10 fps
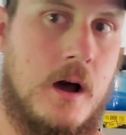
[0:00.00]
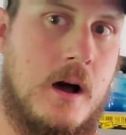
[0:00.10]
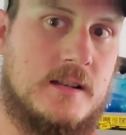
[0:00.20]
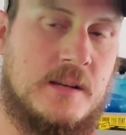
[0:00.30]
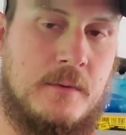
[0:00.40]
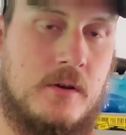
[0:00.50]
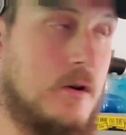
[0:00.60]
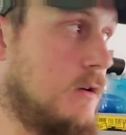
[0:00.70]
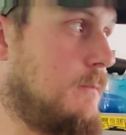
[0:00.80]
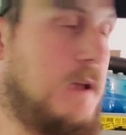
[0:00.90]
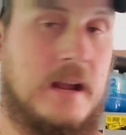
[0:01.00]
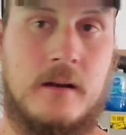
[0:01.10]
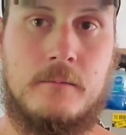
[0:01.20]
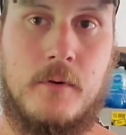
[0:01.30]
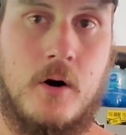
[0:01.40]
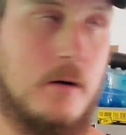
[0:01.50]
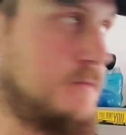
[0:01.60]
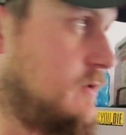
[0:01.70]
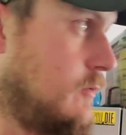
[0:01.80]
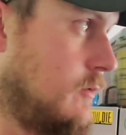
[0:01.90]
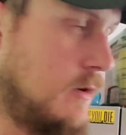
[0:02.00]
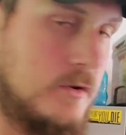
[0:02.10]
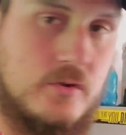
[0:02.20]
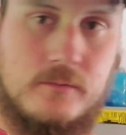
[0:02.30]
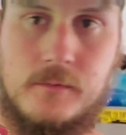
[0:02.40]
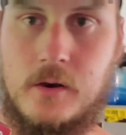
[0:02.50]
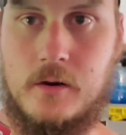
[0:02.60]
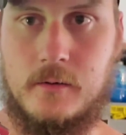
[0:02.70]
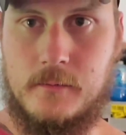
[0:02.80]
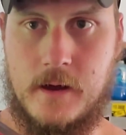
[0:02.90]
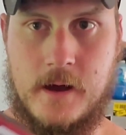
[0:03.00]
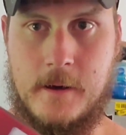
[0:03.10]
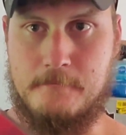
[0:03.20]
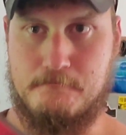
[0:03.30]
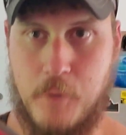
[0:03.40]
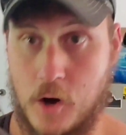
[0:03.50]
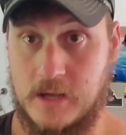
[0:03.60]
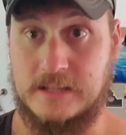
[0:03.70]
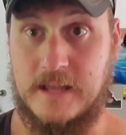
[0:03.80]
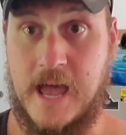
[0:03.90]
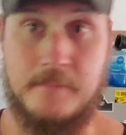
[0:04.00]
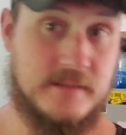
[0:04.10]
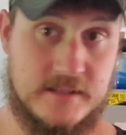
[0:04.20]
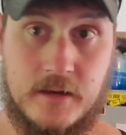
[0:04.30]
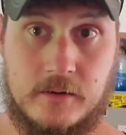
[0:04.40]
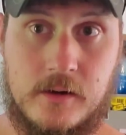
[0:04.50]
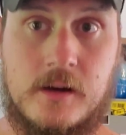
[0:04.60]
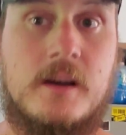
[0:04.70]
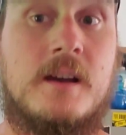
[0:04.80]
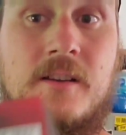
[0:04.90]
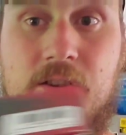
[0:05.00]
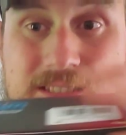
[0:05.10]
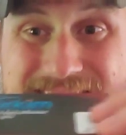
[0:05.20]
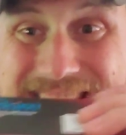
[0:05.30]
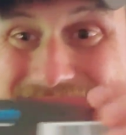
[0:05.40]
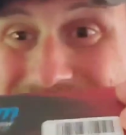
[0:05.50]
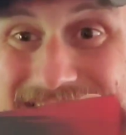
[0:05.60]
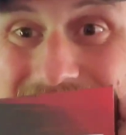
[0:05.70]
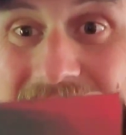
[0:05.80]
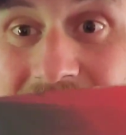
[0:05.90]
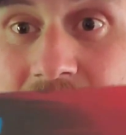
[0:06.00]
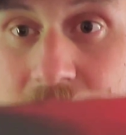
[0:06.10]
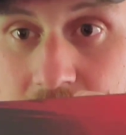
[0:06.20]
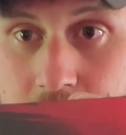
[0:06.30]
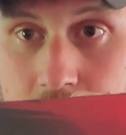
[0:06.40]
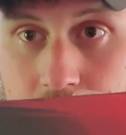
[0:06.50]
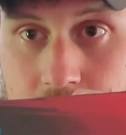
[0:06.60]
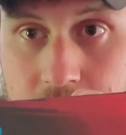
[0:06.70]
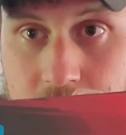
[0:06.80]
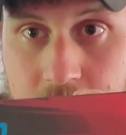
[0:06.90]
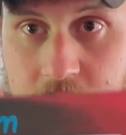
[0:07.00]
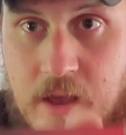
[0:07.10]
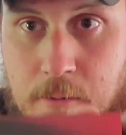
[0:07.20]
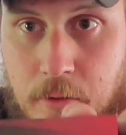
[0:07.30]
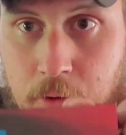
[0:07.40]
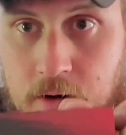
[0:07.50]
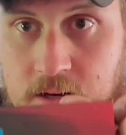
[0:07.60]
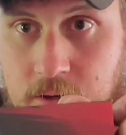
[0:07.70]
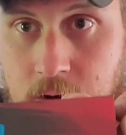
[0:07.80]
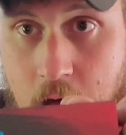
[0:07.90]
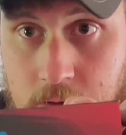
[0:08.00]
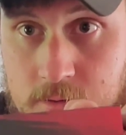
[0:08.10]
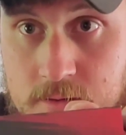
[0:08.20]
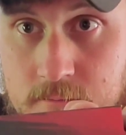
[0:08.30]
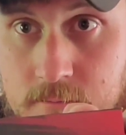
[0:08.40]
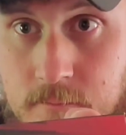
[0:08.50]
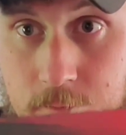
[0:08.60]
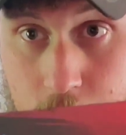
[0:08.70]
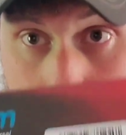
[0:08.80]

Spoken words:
some of your peanut bulbs, your parking lamps, etc. There's 16 in here, and they were $32 for all